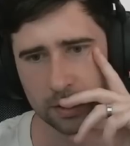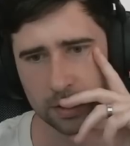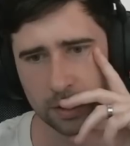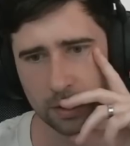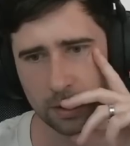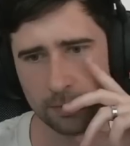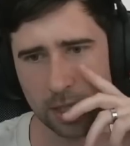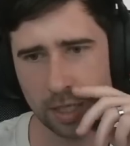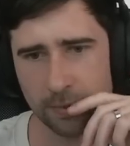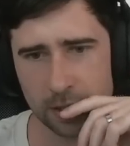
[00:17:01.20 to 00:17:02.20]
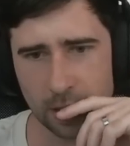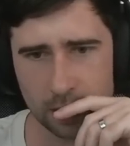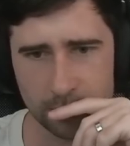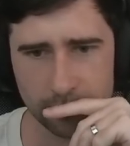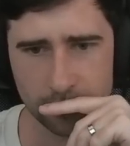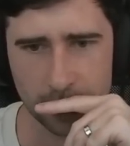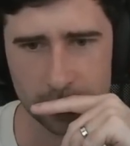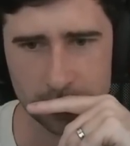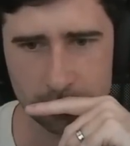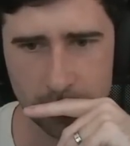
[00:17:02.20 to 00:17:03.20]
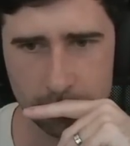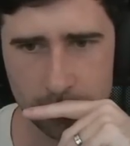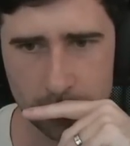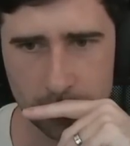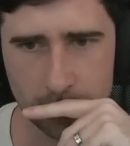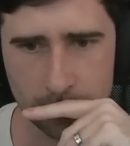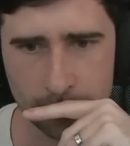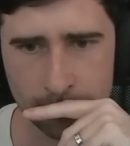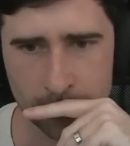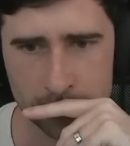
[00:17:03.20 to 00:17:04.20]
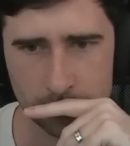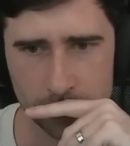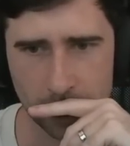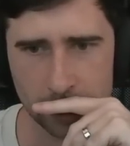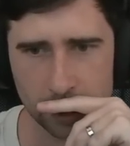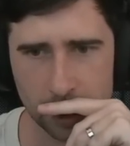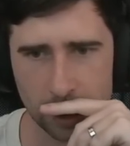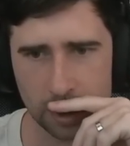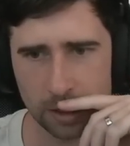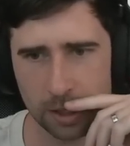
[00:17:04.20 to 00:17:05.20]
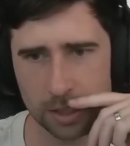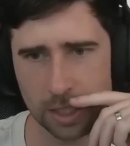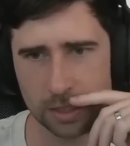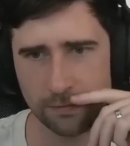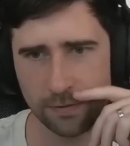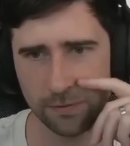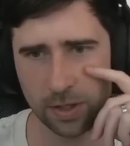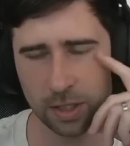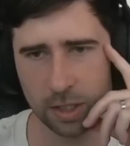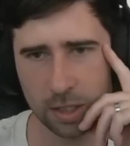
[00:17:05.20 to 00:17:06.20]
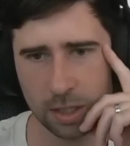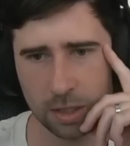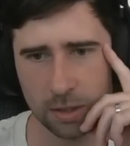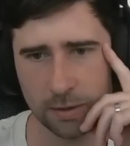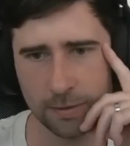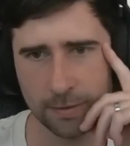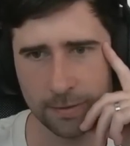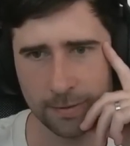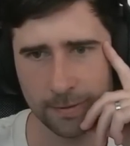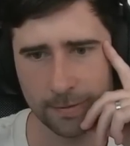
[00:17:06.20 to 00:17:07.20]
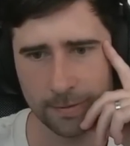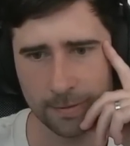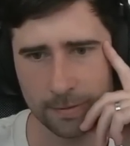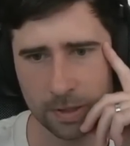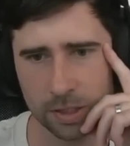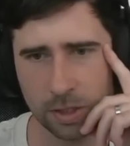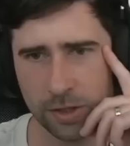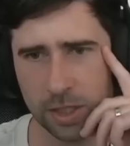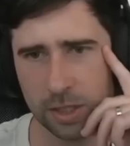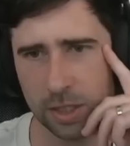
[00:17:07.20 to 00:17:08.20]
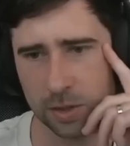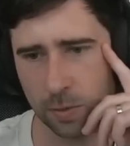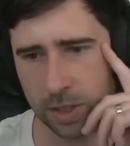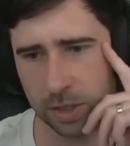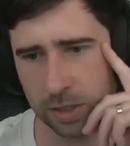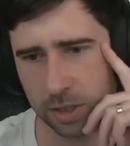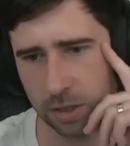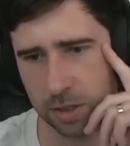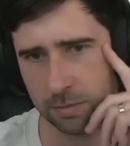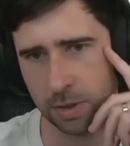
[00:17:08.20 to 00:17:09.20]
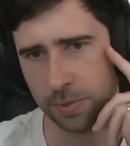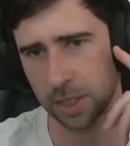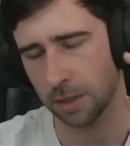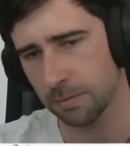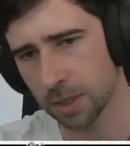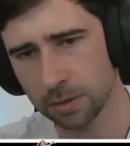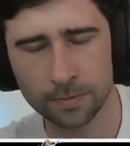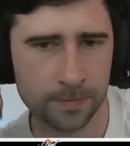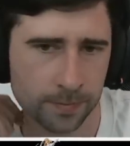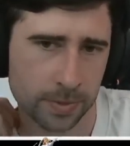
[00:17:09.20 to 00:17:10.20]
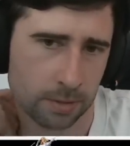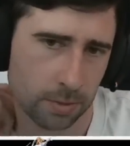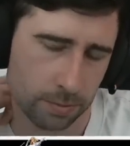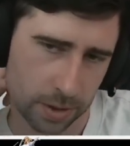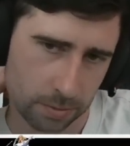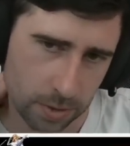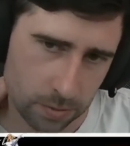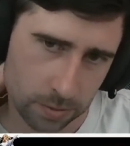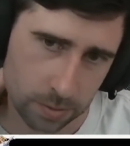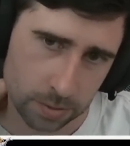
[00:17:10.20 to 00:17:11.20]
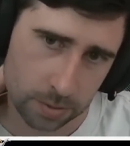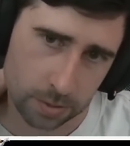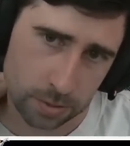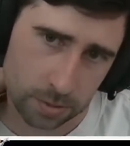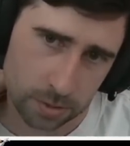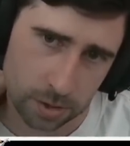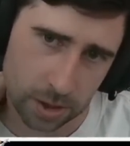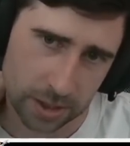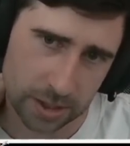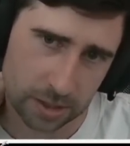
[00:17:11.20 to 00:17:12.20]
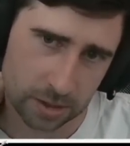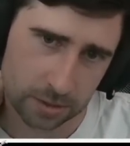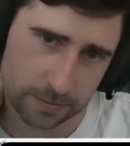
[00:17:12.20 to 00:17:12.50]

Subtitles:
so I'm glad I picked that up before I actually made a play. So Shang-Chi and this adds 15 here. He's got to think that he's won this though, so I'm going to play in the middle. Oh, he didn't.